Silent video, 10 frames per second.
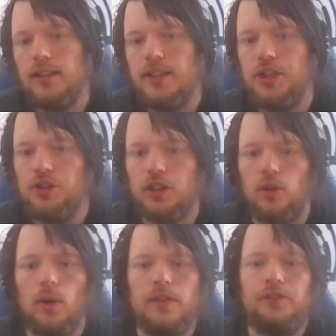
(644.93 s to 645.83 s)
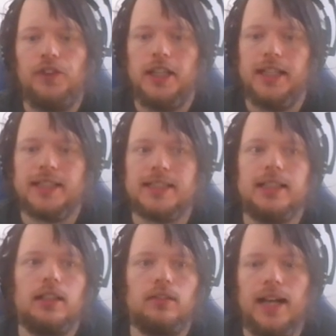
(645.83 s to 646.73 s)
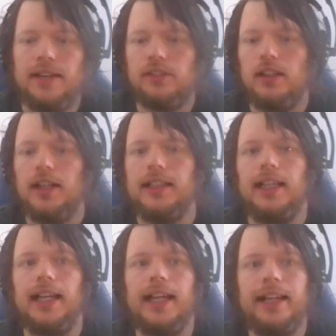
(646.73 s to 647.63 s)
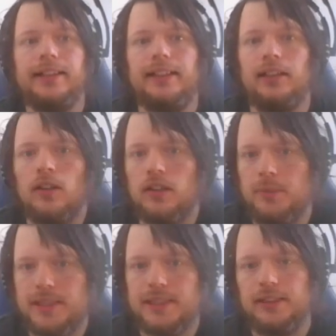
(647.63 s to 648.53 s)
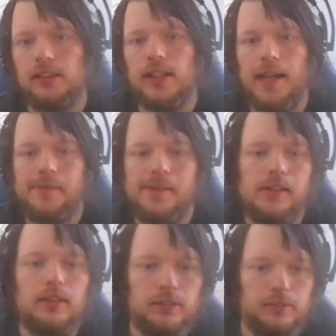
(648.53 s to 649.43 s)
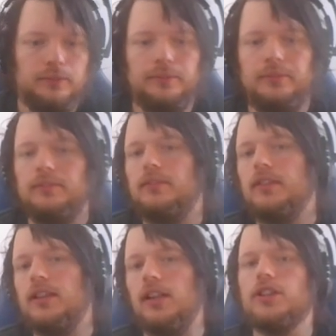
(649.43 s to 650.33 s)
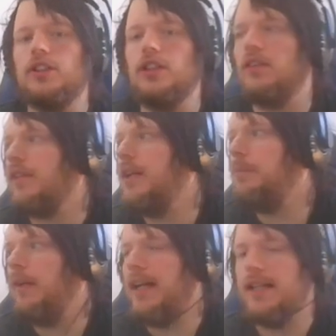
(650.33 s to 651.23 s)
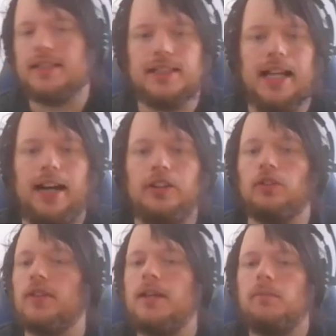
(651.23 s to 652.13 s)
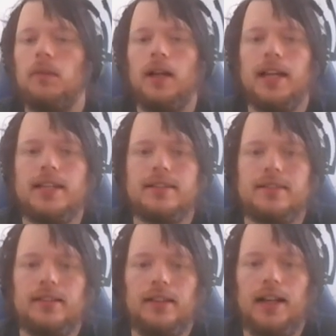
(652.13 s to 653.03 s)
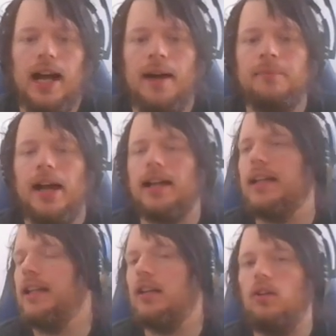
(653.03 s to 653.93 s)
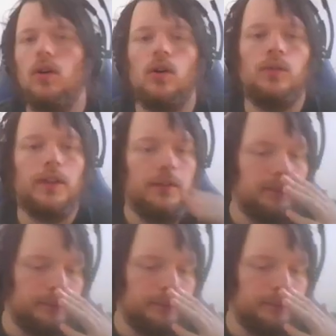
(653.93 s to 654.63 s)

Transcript: Unicorn, Phoenix, Gravcon, and Artemis. Okay. To the replays. Now, in the replays, I'm not going to go over.